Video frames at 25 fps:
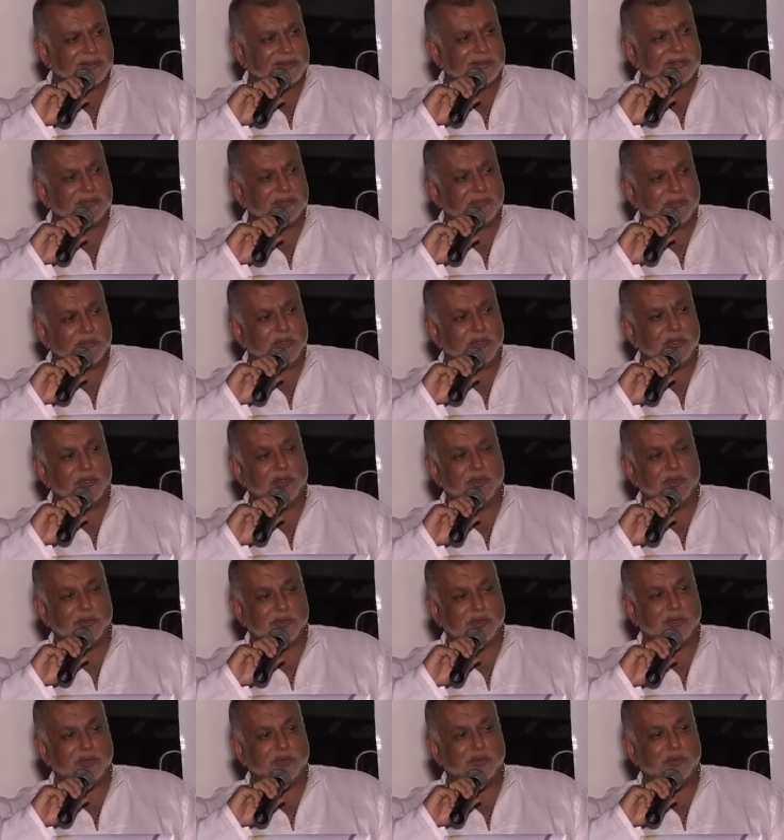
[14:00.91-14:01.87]
this Munyonyo
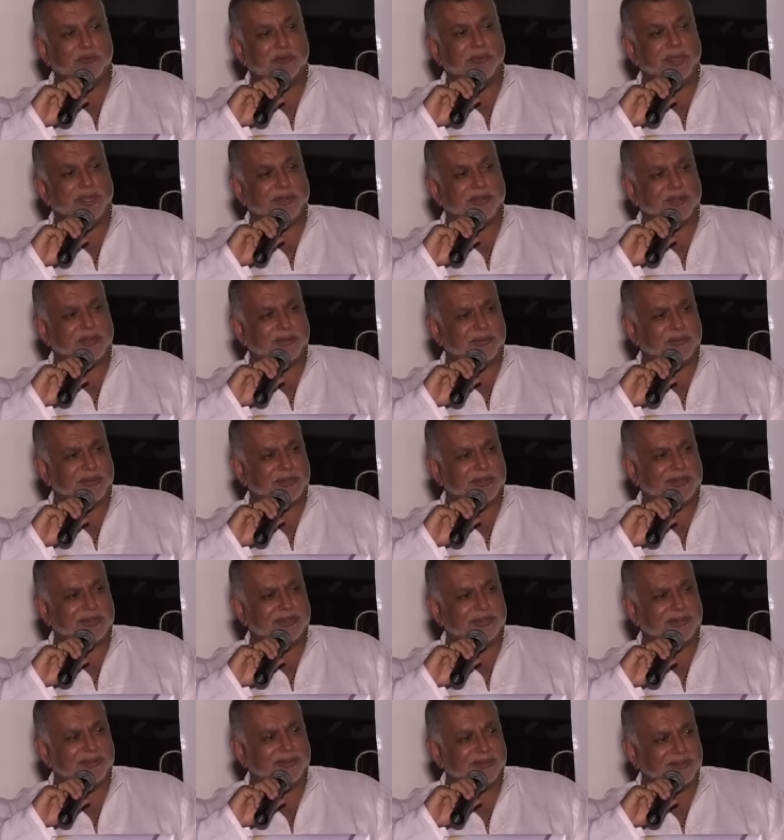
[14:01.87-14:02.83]
is going to bankrupt
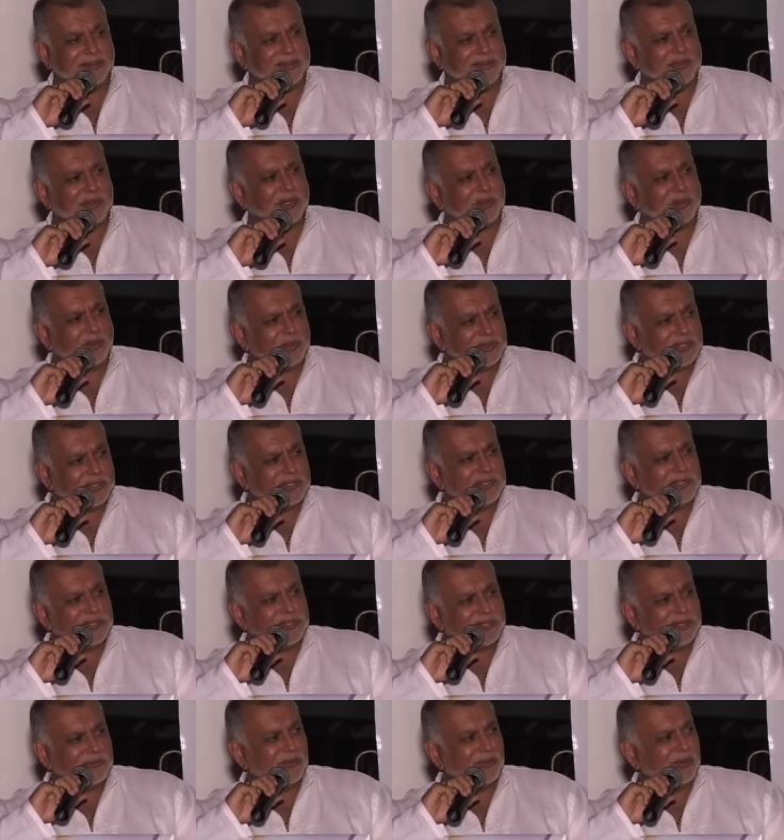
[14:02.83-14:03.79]
us." So I looked at this
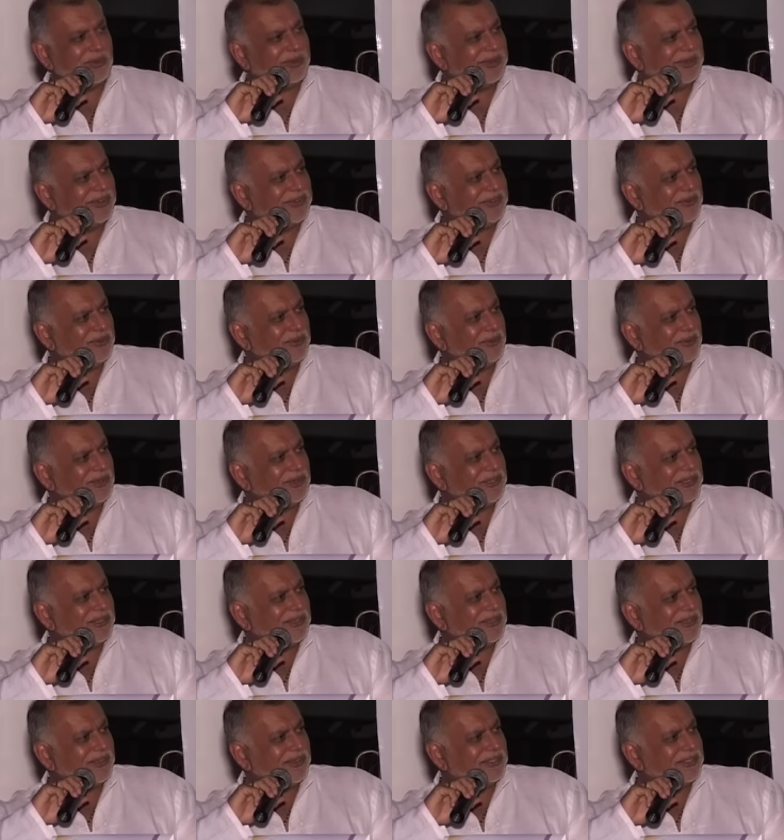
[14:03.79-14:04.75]
little boy, and you know, I,
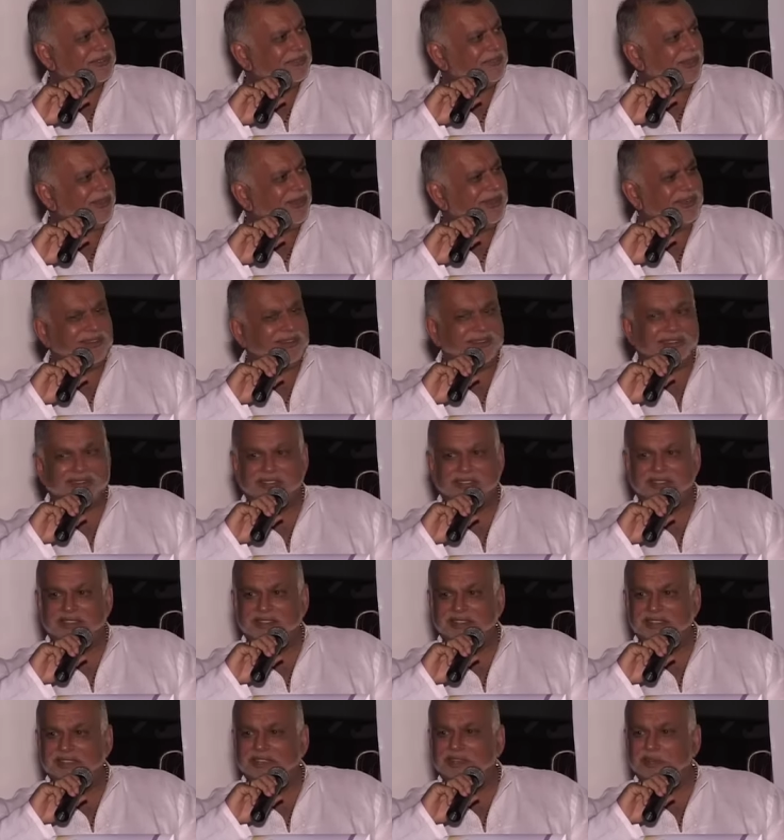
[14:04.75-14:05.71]
I smiled.
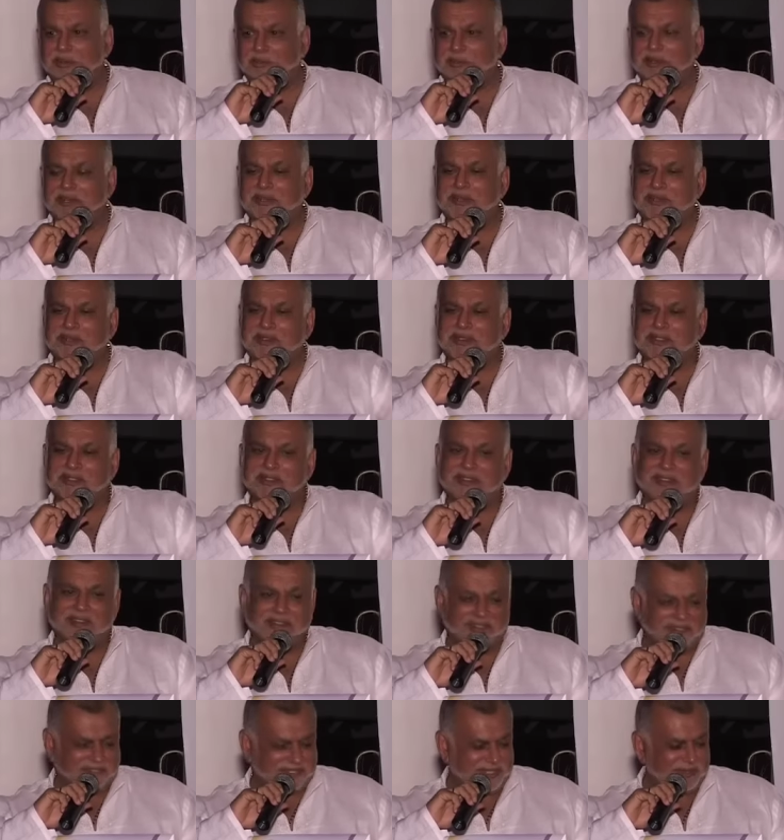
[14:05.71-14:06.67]
Can you imagine
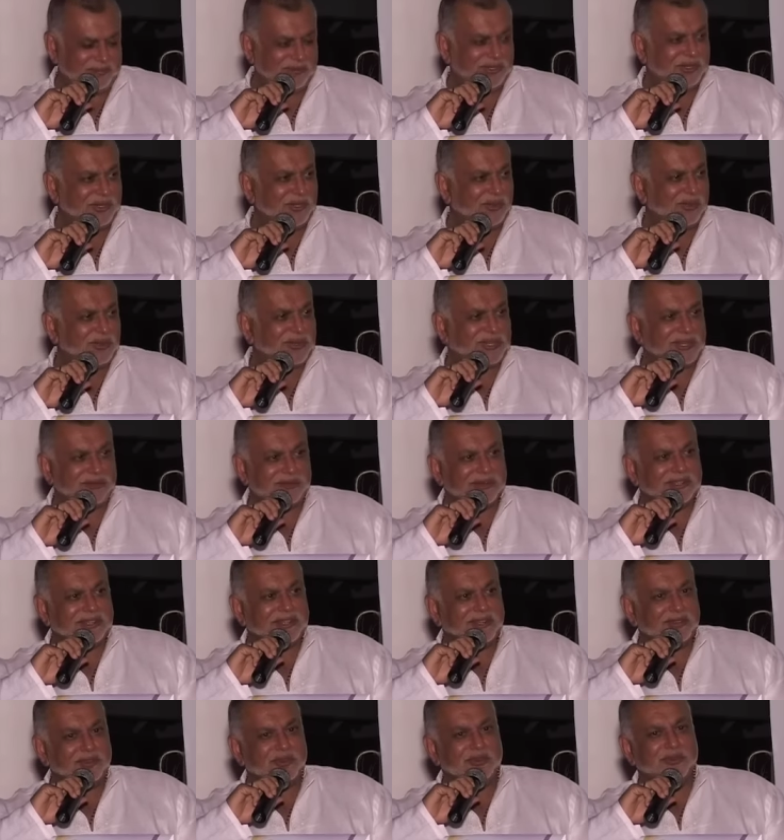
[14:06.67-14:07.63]
seven-year-old coming
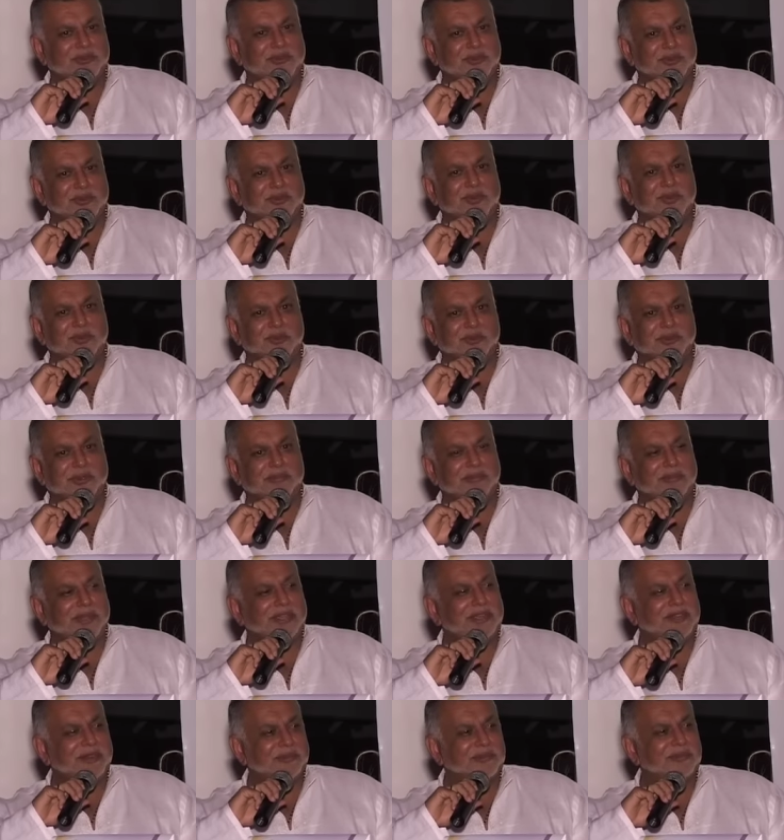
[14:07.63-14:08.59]
tell you you're going to
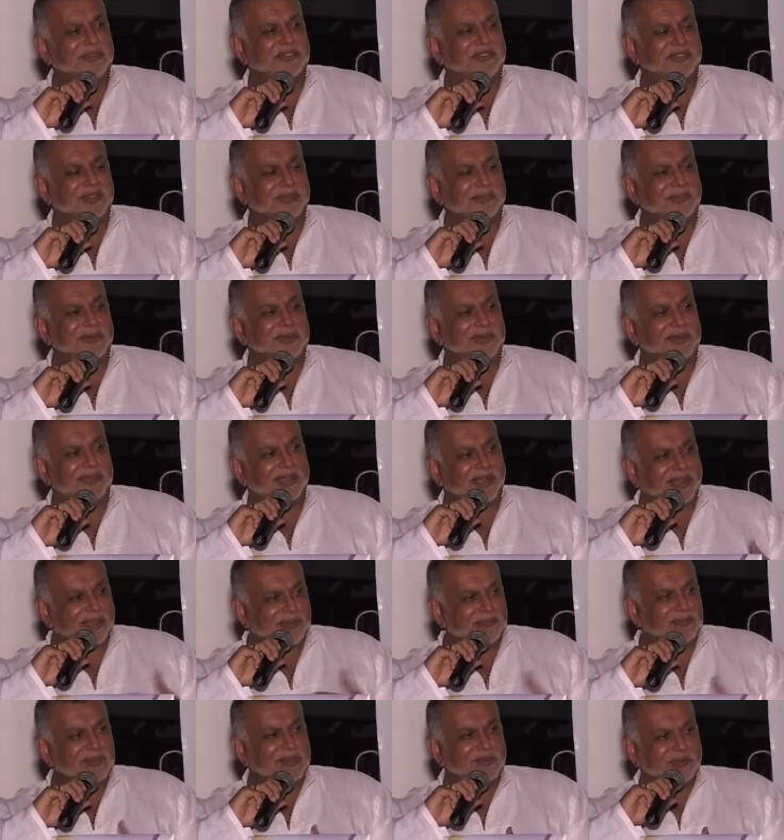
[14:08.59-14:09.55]
bankrupt the family?
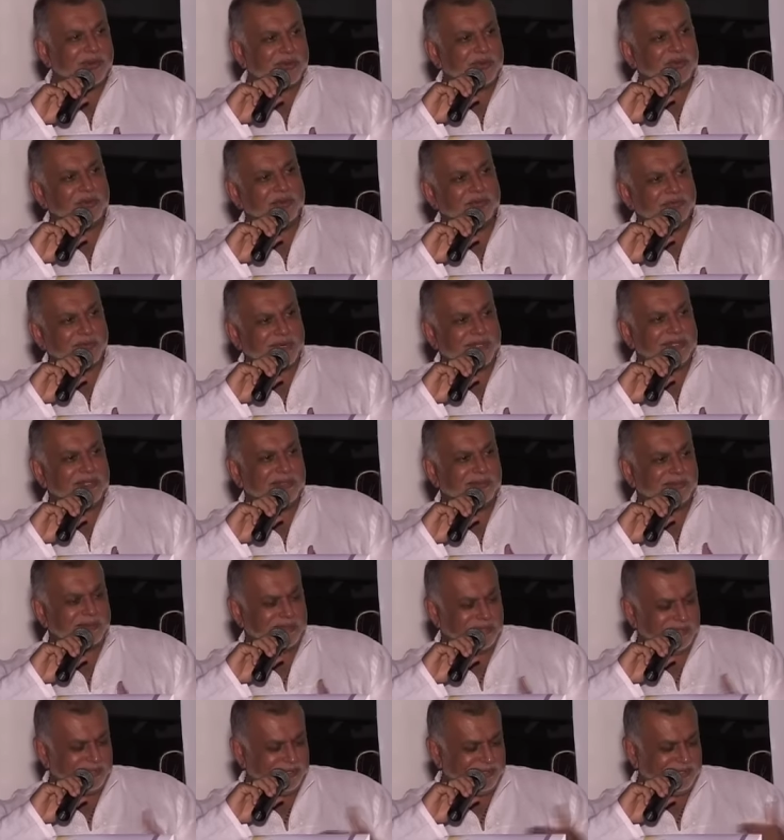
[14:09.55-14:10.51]
I'm the one who's made the
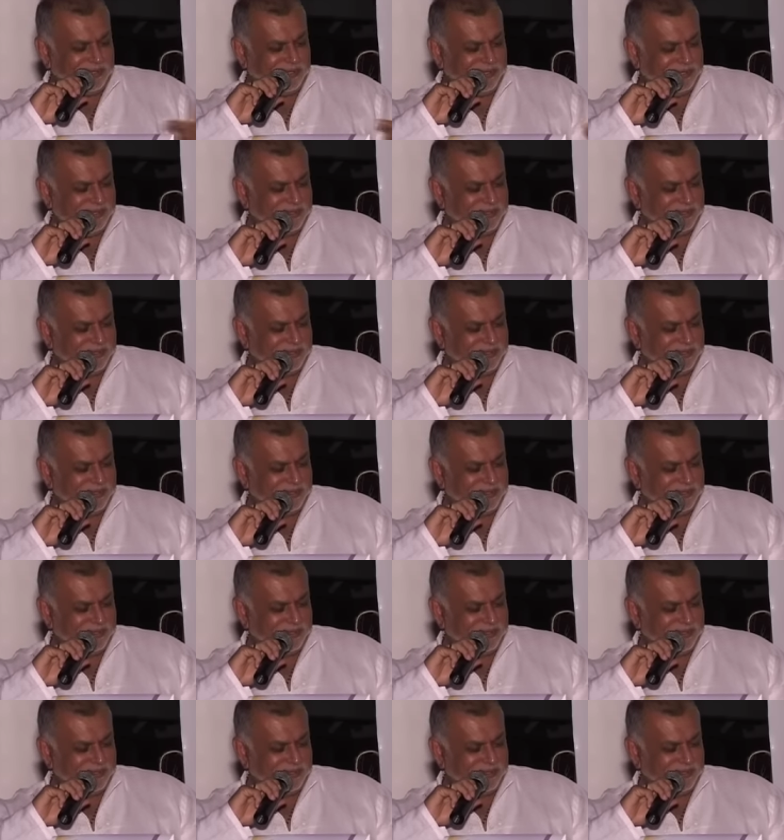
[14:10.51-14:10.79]
money,